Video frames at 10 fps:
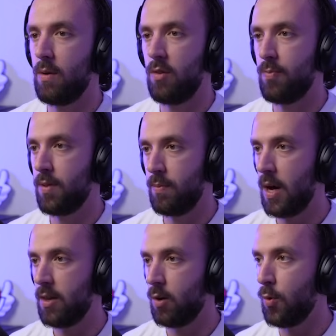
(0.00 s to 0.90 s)
was
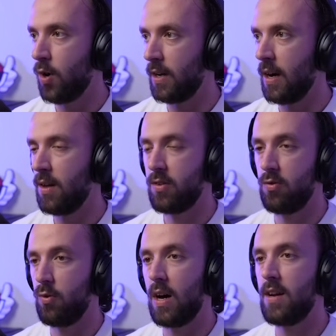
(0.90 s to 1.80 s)
by the Gamorrean guards because
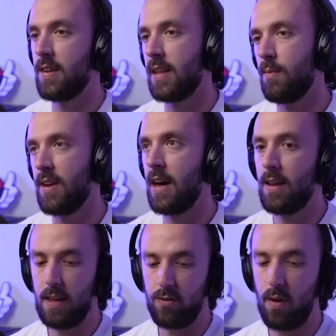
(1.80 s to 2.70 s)
you can't take them down
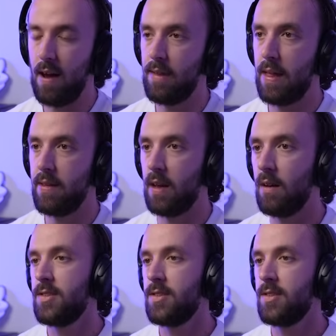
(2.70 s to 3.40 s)
unless you have that thing.